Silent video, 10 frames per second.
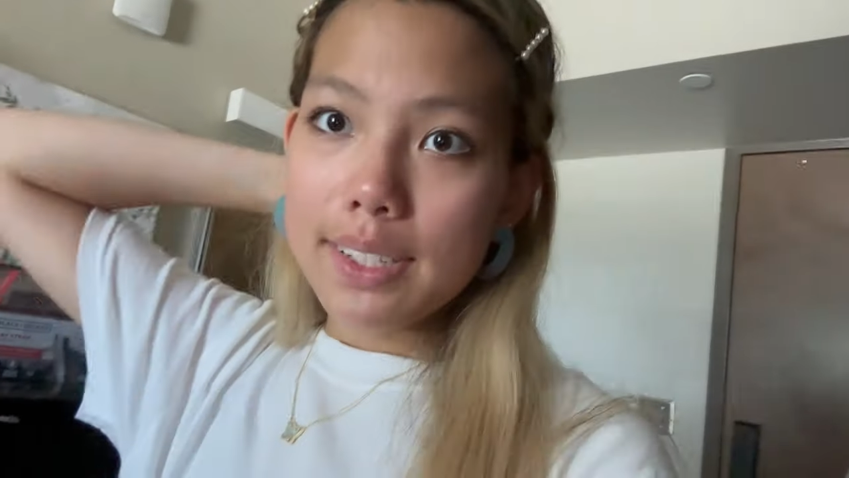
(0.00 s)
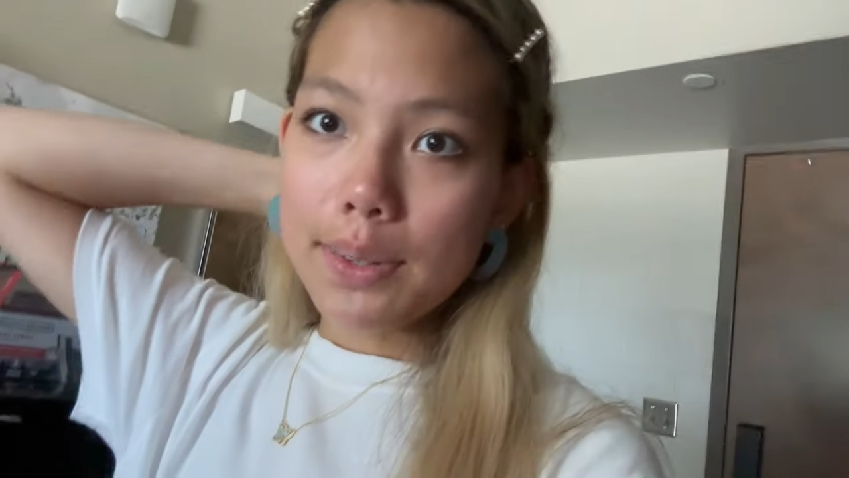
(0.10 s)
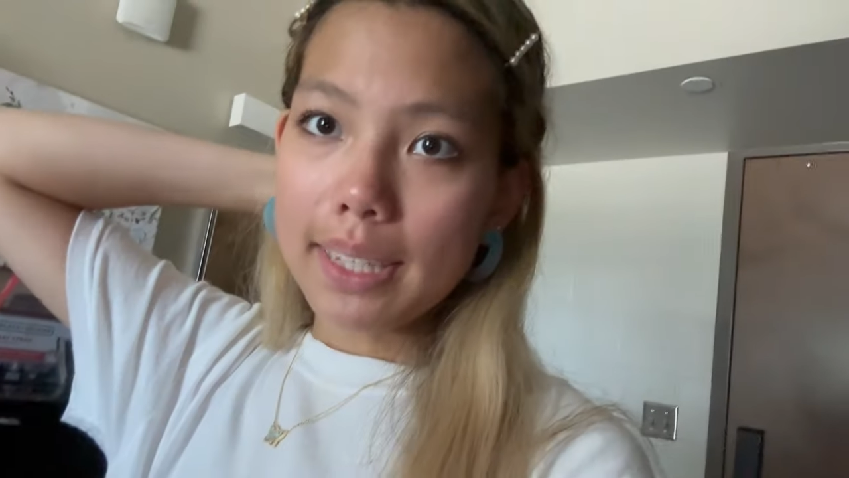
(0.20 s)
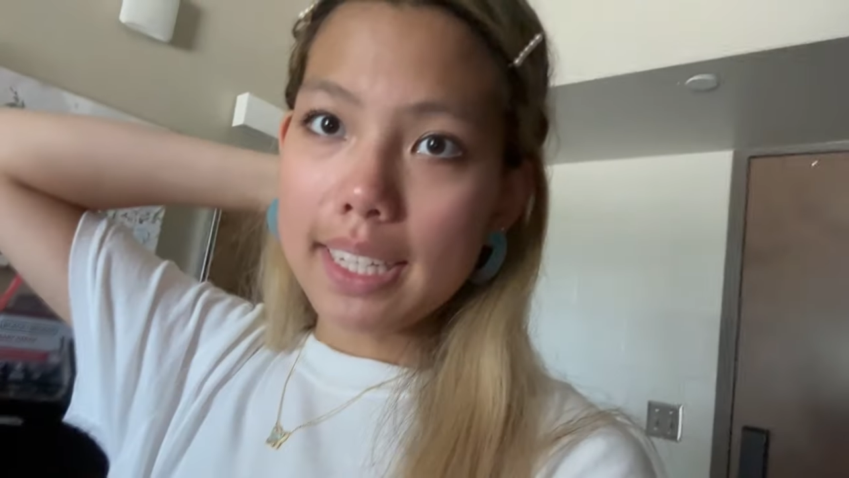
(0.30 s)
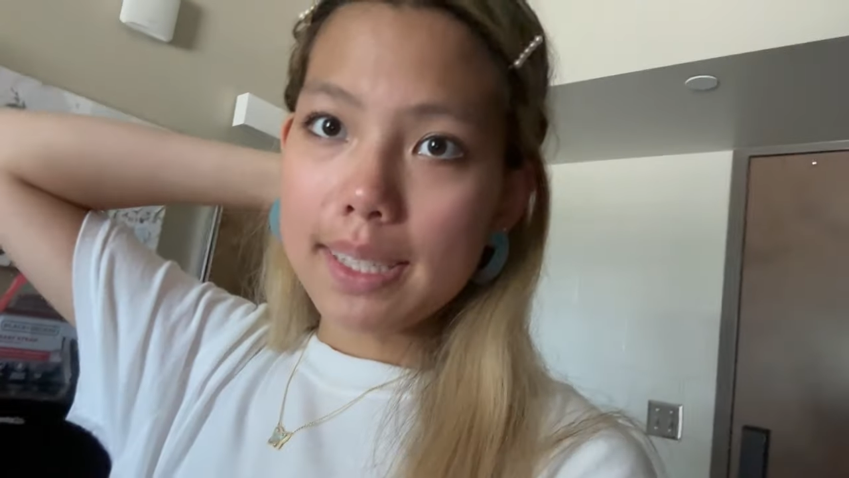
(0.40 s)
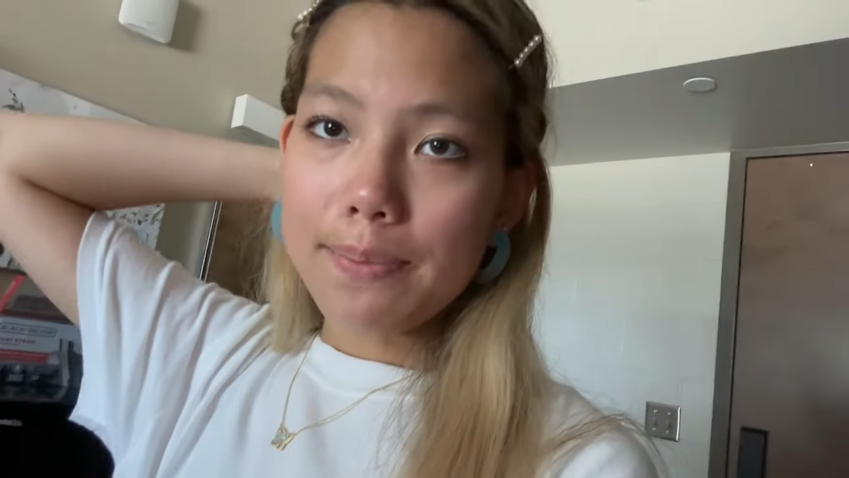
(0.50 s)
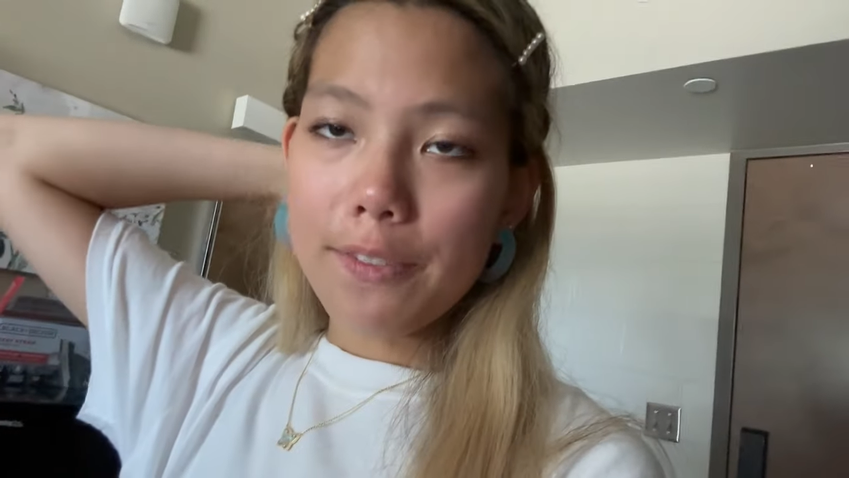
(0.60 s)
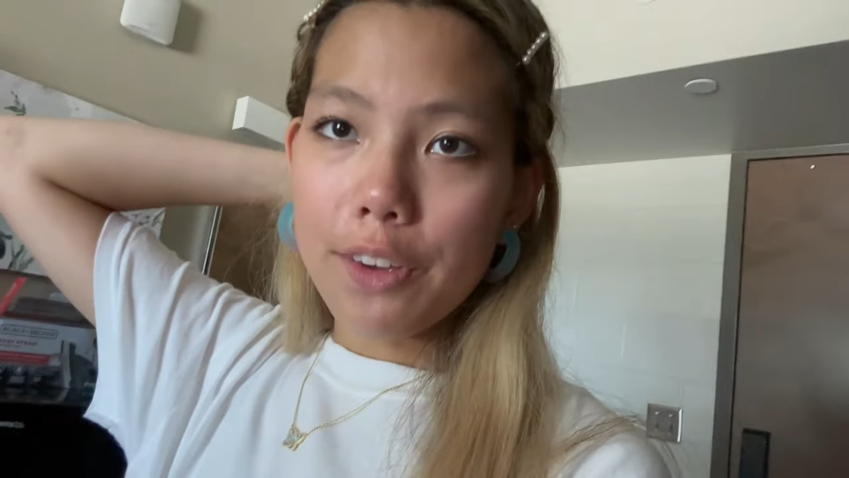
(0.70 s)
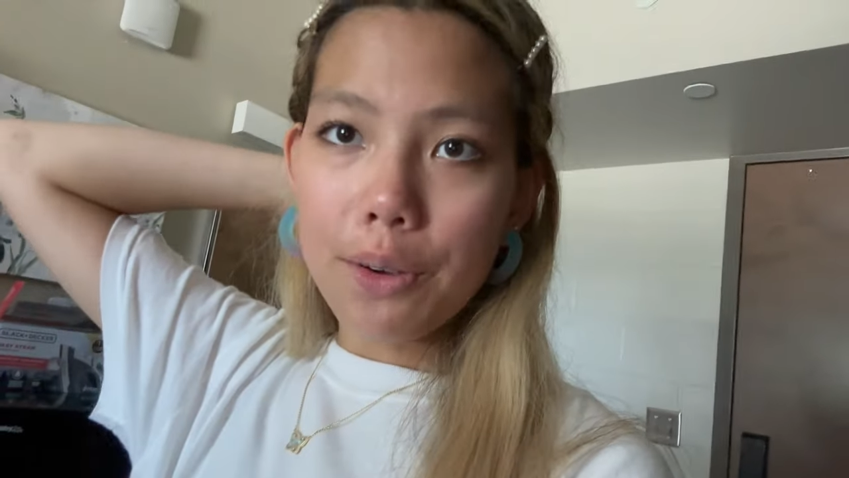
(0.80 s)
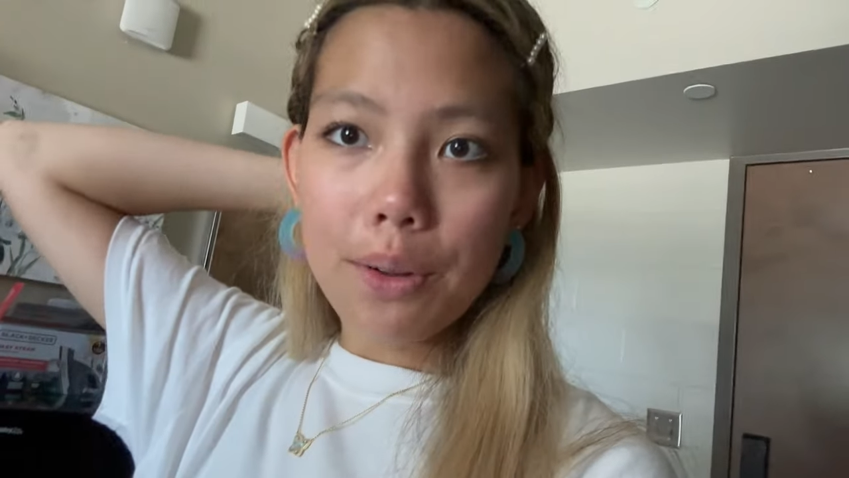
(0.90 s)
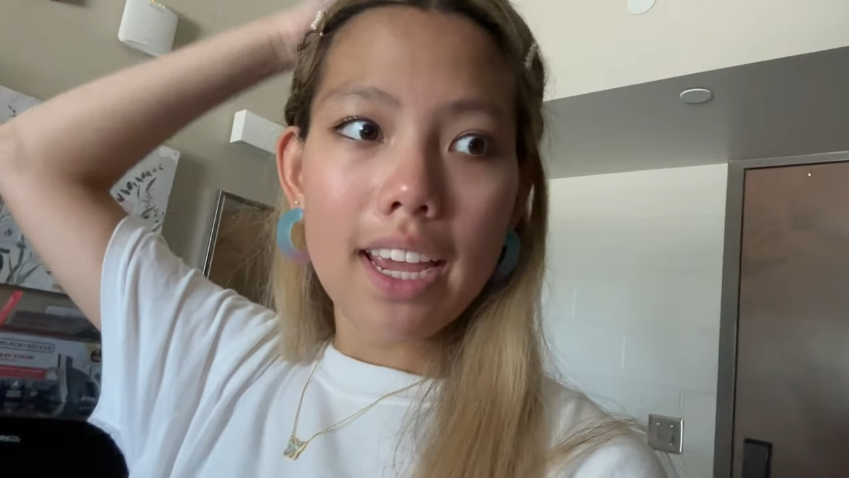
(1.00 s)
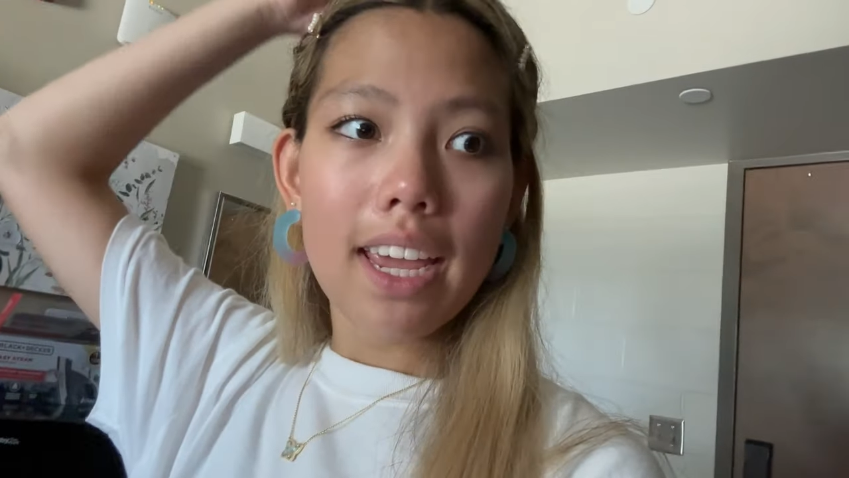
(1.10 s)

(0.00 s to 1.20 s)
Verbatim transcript: so I can get some food.